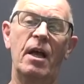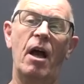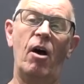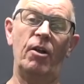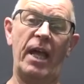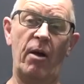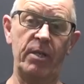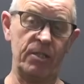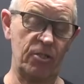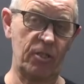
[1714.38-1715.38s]
are now
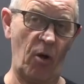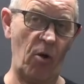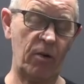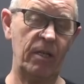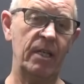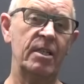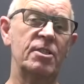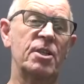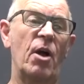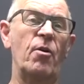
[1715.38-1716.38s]
in stock.
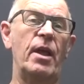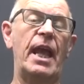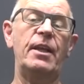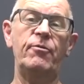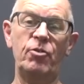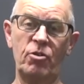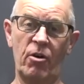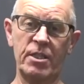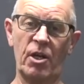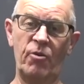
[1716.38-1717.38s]
So any of you
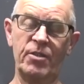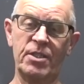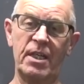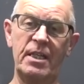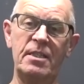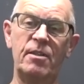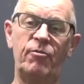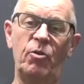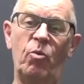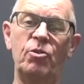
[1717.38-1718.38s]
guys overseas, if
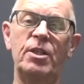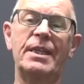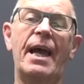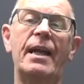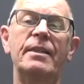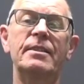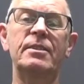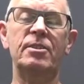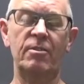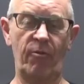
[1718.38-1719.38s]
you want your
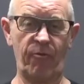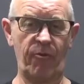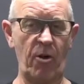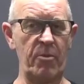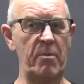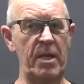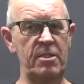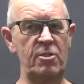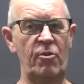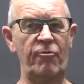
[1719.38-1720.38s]
calendars, throw me a
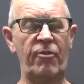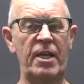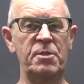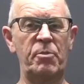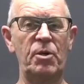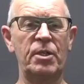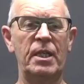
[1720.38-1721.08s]
message on Facebook.